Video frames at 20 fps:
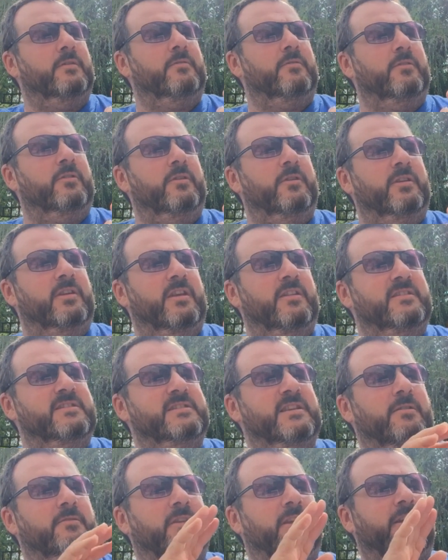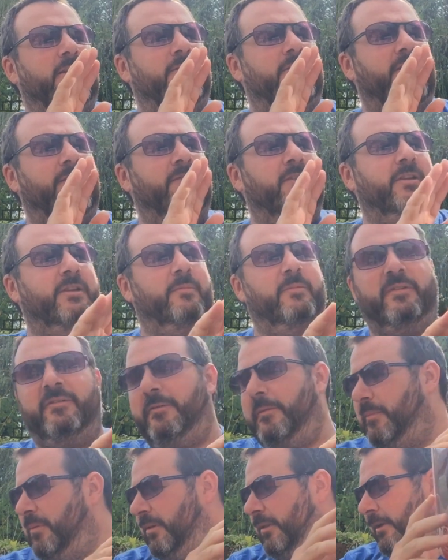I'm going to get this out later and have a little bit
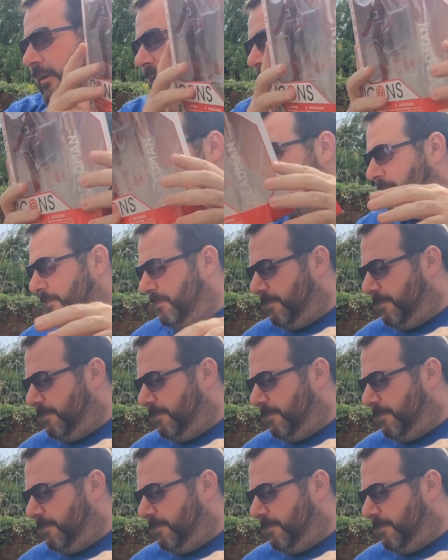of a play.